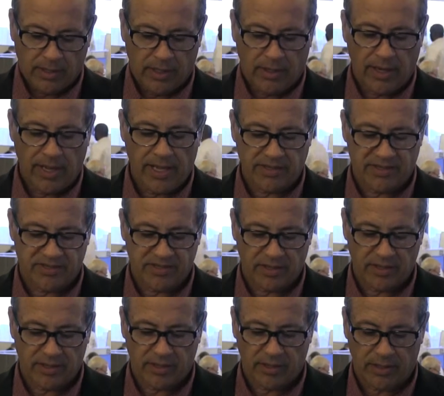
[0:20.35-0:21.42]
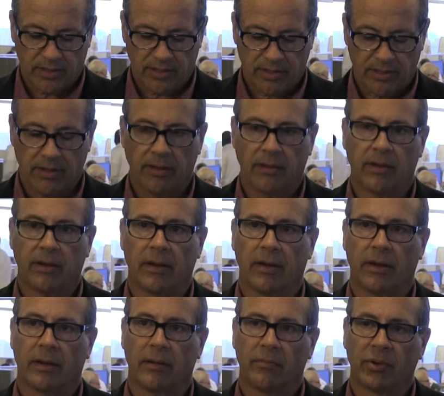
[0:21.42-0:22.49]
you know has uh, uh,
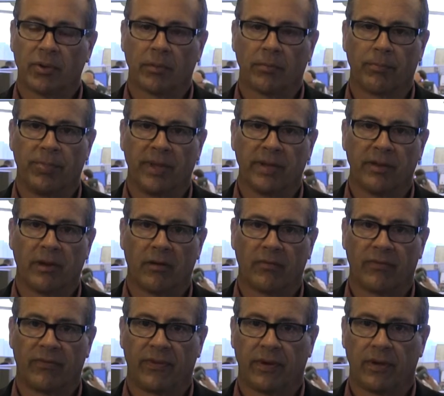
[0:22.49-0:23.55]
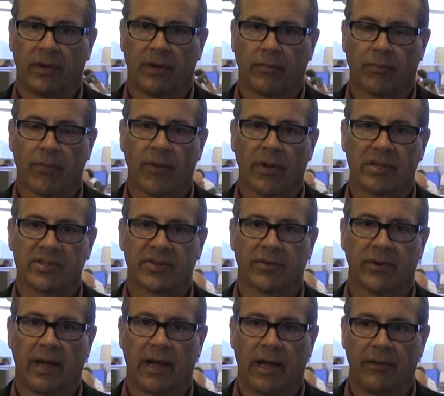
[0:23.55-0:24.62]
uh, put a bit of uh,
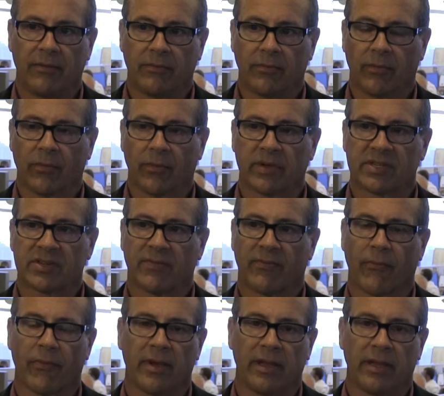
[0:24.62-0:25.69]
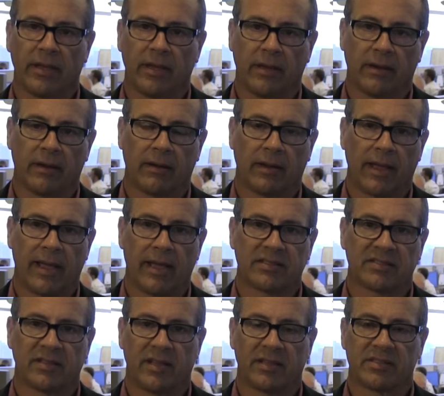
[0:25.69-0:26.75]
pressure on risk-free uh,
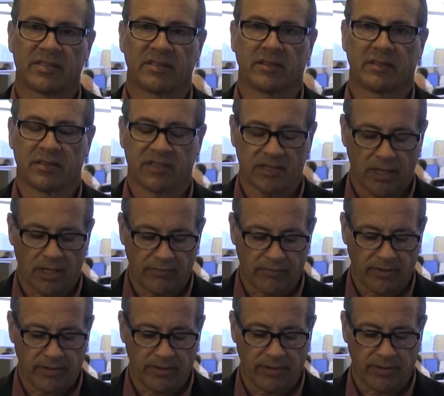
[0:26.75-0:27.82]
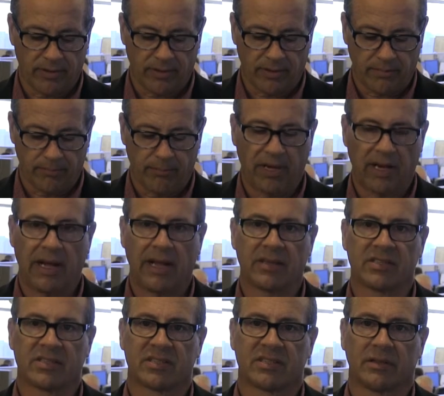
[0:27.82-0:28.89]
assets, uh, the sovereign uh,
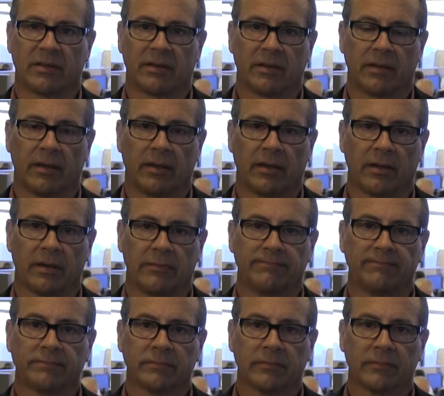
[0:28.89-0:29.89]
bonds. Uh, uh,